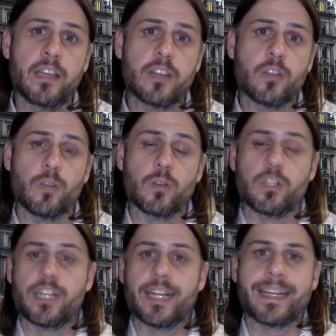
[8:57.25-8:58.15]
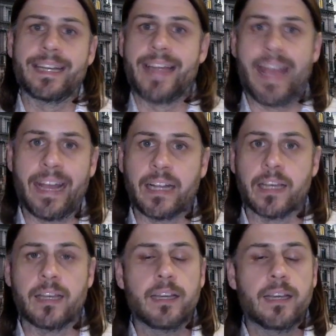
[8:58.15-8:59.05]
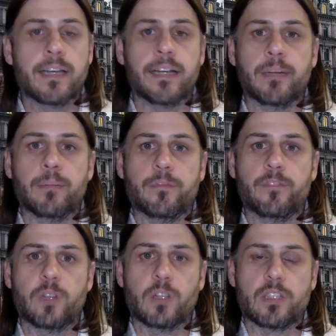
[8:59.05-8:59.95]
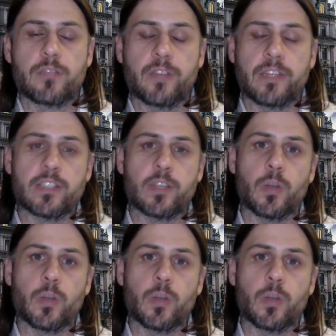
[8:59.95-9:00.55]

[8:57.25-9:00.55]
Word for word: the real chicken and egg um, philosophy. So,